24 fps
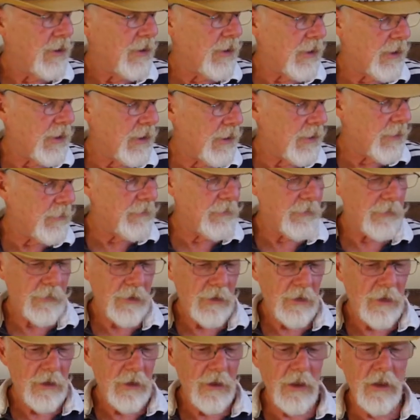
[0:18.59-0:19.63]
Um,
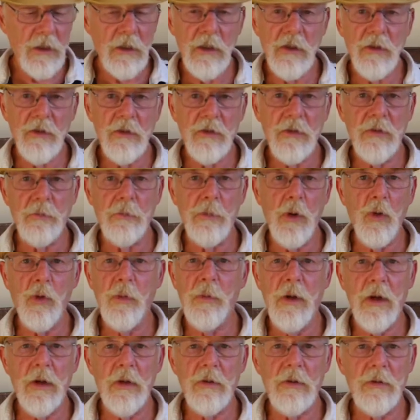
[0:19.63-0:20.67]
and it's
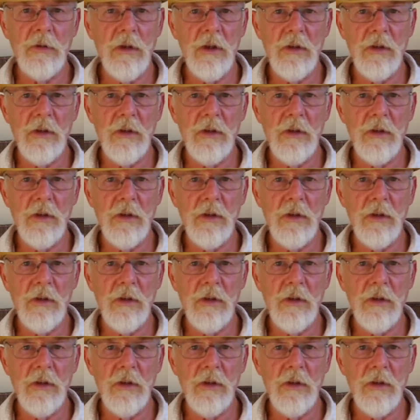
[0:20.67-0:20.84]
mobile.